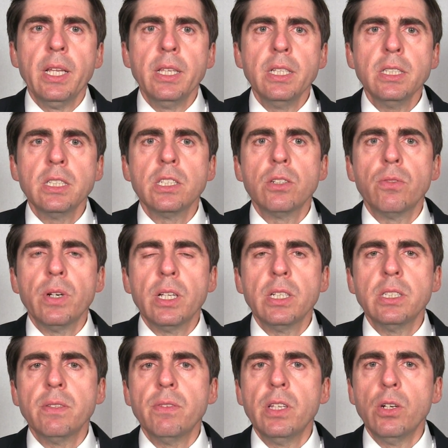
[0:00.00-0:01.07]
This is a
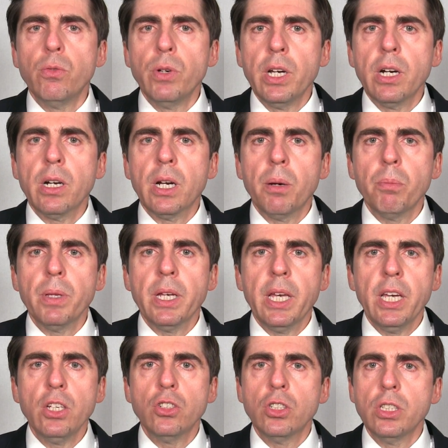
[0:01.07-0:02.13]
relatively rare
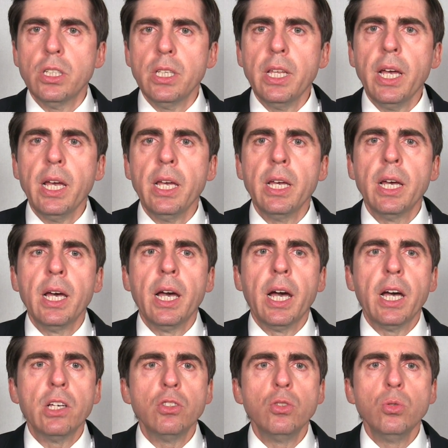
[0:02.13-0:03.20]
complication today,
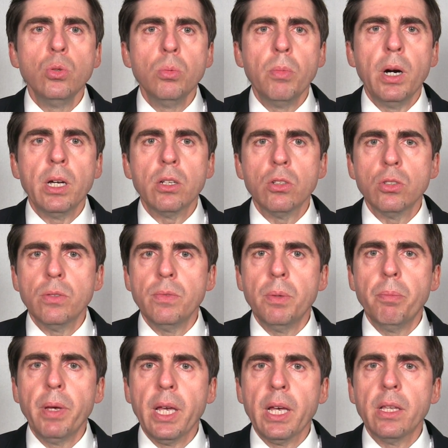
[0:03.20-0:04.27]
as new models of
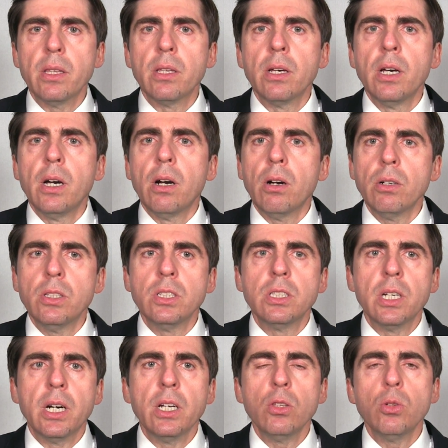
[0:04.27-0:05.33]
the band are
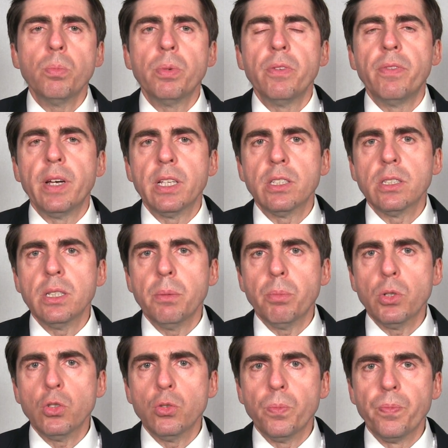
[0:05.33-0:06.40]
designed to prevent
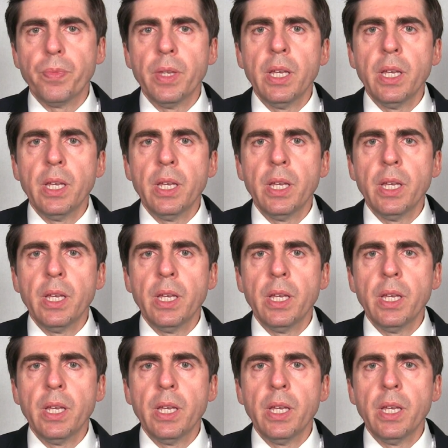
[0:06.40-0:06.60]
slippage.